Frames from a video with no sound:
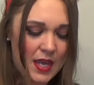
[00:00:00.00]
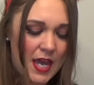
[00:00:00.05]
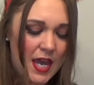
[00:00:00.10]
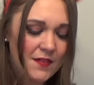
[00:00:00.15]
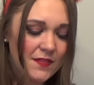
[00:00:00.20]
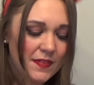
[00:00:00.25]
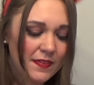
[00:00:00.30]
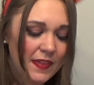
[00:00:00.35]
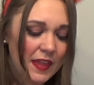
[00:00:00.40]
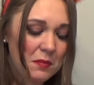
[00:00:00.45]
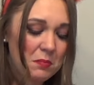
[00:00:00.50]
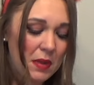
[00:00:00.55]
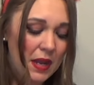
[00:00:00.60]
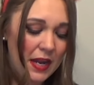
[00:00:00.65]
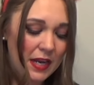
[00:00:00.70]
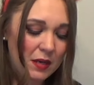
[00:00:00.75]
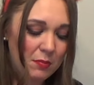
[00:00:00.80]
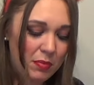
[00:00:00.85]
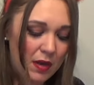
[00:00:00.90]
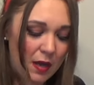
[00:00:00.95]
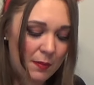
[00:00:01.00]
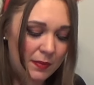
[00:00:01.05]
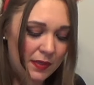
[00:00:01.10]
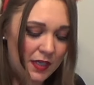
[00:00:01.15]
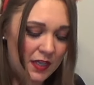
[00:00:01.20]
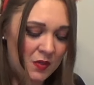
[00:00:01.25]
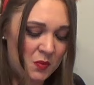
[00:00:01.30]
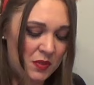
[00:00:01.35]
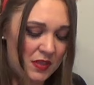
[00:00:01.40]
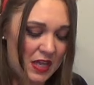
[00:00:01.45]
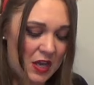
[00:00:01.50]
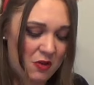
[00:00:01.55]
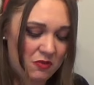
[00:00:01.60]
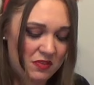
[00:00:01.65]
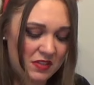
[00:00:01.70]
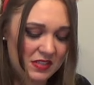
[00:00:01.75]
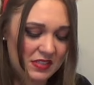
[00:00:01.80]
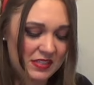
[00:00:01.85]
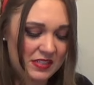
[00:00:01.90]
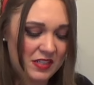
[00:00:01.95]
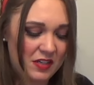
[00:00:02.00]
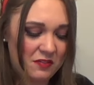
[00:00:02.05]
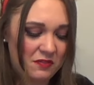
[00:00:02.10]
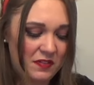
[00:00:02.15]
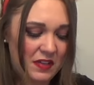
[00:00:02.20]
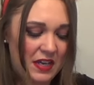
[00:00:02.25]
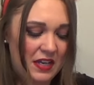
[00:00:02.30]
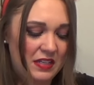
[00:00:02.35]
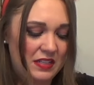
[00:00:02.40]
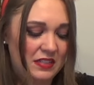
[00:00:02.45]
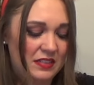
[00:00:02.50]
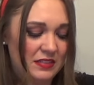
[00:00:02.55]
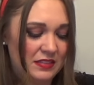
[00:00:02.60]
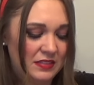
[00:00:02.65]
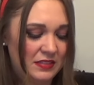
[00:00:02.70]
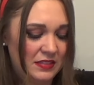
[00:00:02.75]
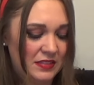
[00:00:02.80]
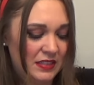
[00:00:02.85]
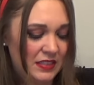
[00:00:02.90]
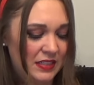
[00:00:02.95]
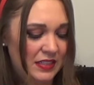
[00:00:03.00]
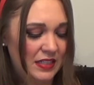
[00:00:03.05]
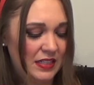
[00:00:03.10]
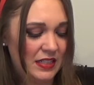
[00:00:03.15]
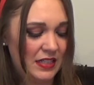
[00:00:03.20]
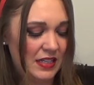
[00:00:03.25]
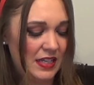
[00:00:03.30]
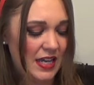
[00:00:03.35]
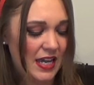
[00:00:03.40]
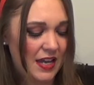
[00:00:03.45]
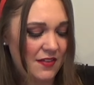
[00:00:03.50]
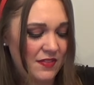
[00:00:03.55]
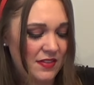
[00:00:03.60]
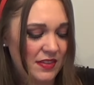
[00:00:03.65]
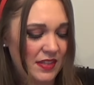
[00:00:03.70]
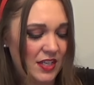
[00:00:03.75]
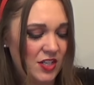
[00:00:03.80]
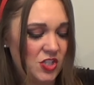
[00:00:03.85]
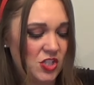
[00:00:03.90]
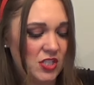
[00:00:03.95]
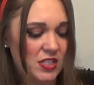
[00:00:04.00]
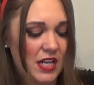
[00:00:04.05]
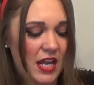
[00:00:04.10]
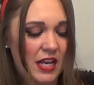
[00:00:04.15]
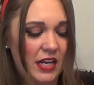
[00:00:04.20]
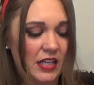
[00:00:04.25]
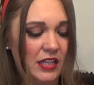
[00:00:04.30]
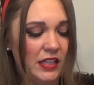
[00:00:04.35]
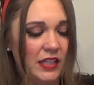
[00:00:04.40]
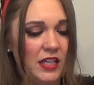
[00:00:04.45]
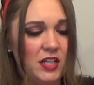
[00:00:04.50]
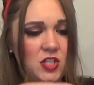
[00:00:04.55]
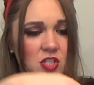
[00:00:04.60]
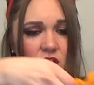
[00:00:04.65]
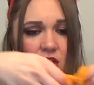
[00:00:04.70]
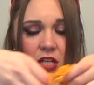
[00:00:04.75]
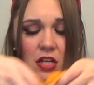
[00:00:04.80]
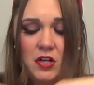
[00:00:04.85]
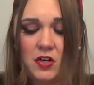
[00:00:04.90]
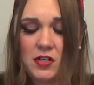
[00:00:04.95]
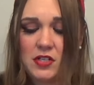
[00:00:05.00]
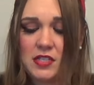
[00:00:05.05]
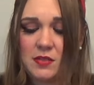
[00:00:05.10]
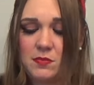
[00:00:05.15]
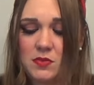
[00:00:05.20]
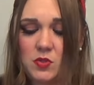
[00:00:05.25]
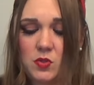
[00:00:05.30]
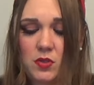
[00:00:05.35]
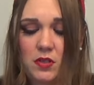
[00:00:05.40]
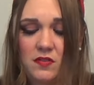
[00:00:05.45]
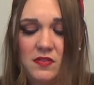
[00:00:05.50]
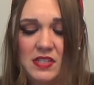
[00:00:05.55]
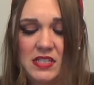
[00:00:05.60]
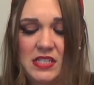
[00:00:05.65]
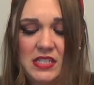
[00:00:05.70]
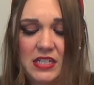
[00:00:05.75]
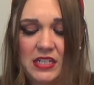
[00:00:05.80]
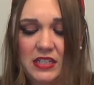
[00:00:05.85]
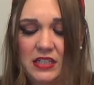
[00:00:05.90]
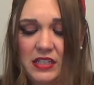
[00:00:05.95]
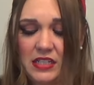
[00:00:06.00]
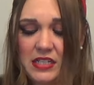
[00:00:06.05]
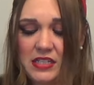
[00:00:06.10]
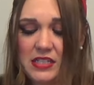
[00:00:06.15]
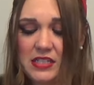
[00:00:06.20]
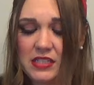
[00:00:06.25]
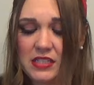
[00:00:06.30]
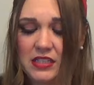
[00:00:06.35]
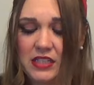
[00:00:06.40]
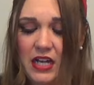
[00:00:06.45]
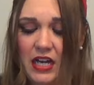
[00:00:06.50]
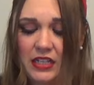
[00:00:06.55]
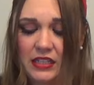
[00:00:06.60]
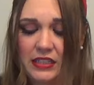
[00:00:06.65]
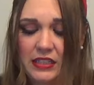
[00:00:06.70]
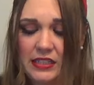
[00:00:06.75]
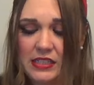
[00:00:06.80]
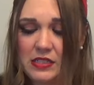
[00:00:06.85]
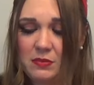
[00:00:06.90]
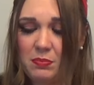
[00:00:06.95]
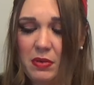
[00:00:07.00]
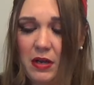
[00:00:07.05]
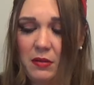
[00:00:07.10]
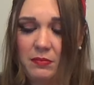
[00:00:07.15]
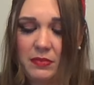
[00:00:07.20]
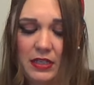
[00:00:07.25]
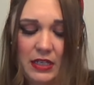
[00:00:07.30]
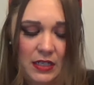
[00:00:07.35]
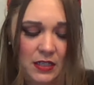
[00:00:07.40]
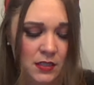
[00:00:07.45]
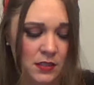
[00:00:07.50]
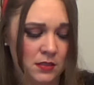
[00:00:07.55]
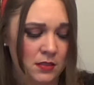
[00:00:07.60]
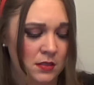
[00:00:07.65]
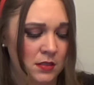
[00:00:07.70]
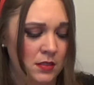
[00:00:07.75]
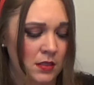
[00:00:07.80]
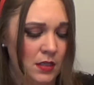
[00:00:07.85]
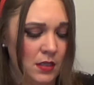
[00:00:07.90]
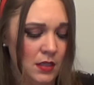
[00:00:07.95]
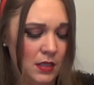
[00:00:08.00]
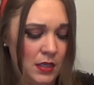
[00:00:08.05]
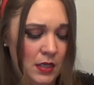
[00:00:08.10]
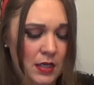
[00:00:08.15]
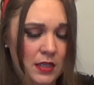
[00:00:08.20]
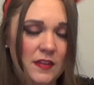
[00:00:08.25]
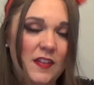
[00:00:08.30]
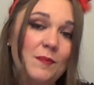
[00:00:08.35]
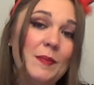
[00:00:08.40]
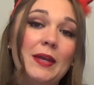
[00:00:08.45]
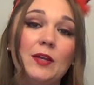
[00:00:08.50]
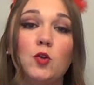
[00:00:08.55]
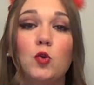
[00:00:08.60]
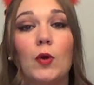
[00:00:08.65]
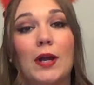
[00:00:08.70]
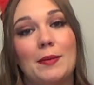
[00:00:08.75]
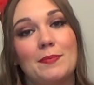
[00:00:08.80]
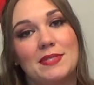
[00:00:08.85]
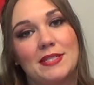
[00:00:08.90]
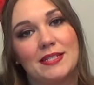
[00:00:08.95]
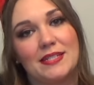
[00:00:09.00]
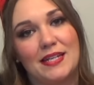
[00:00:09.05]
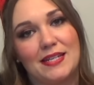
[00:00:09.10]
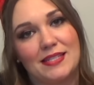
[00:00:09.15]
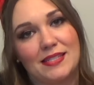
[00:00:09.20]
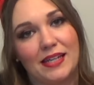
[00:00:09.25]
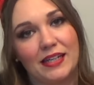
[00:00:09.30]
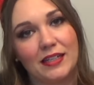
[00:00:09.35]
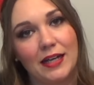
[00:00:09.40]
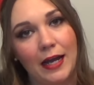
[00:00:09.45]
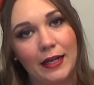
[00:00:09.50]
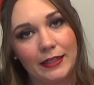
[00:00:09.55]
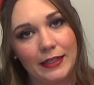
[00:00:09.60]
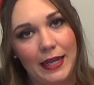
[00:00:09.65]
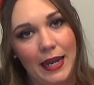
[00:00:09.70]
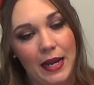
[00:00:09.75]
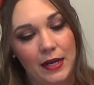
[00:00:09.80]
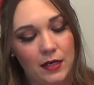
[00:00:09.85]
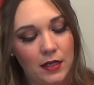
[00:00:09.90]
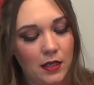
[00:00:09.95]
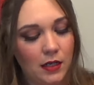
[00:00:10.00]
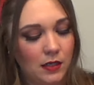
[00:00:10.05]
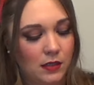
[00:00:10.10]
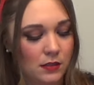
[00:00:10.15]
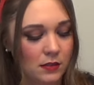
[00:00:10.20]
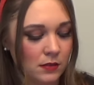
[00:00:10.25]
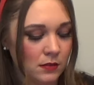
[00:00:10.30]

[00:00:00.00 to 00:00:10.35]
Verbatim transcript: Haven't they made a pumpkin without this stuff yet? Haven't they genetically engineered some sort of seedless, gutless pumpkin? They've made grapes that taste like cotton candy.